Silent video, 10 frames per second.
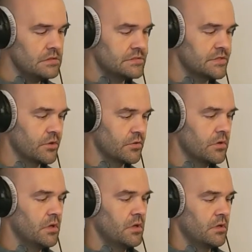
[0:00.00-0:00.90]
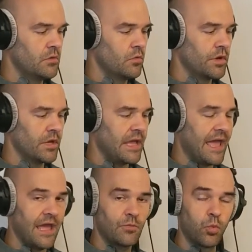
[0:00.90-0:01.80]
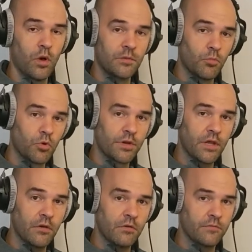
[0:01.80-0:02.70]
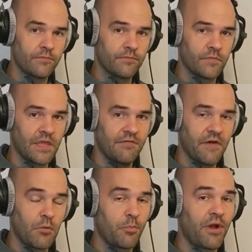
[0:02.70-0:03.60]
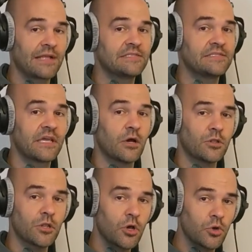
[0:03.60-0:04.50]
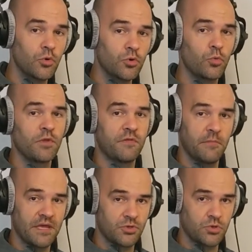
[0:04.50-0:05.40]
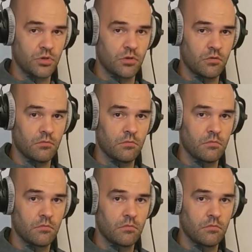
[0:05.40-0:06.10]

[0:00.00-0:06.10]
So we're going to add one more note if I were practicing alone with a metronome,